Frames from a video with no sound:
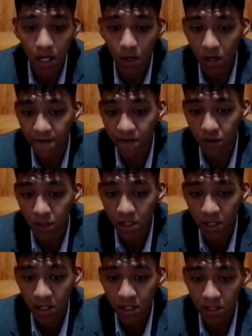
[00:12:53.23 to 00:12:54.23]
However,
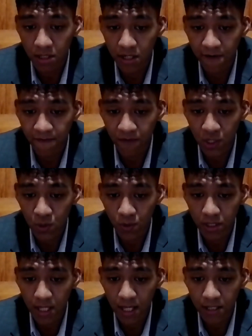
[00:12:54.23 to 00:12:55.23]
the difference
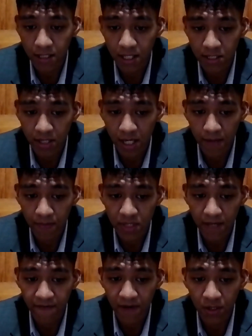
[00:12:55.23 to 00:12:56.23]
was that this time
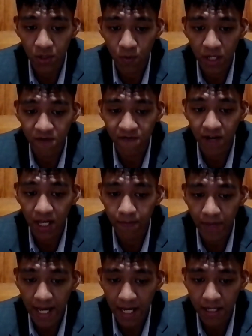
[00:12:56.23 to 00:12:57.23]
they found a way to
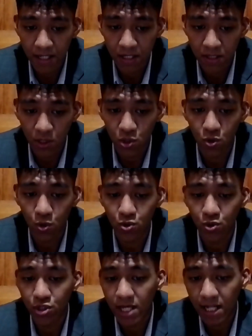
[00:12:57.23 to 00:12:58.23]
fight back. The
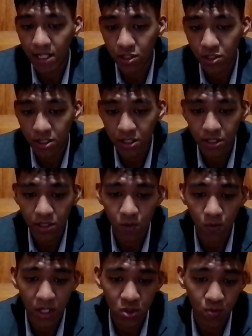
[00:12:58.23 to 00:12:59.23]
social challenges, the
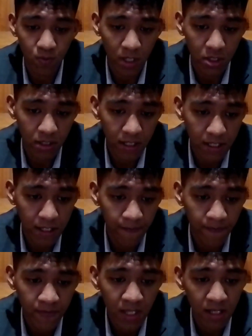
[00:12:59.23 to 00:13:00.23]
racial prejudice,
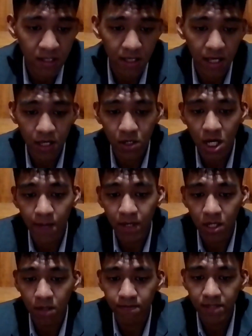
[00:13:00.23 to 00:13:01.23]
the
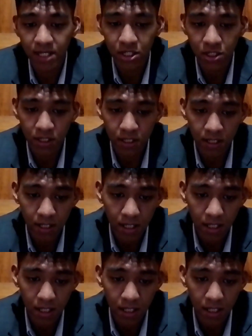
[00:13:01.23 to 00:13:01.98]
economic competition